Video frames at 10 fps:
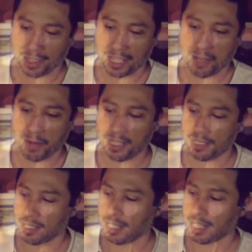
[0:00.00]
I had
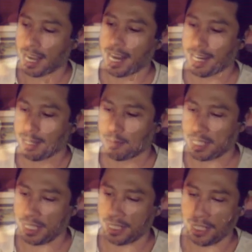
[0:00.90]
read Married Man's Sex
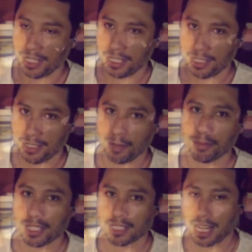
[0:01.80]
Life Primer in
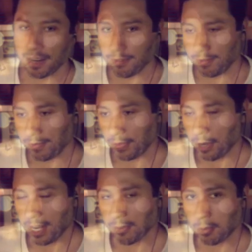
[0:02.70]
college, I'd have
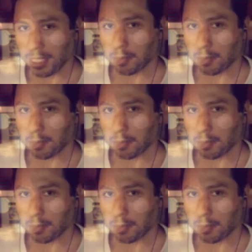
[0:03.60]
never married